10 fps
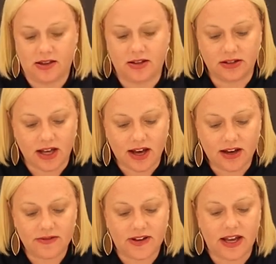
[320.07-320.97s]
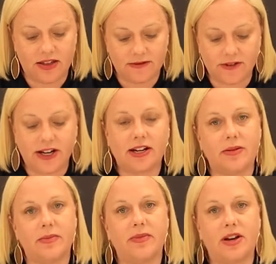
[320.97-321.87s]
the love and the
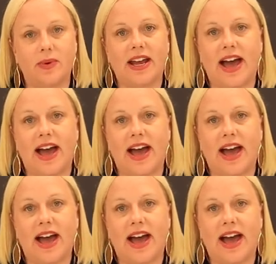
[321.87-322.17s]
freedom that we